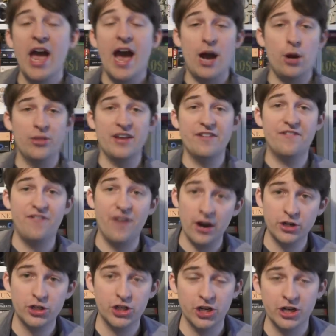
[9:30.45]
how they
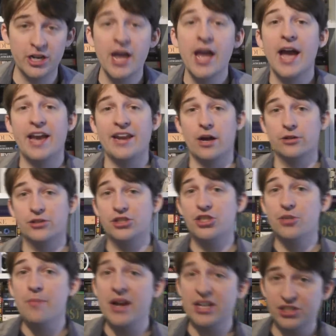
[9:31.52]
function, and how to
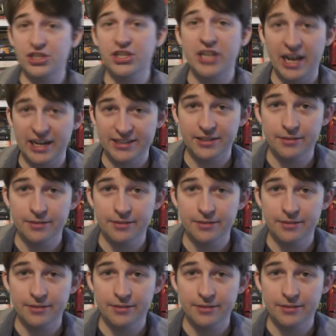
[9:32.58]
domesticate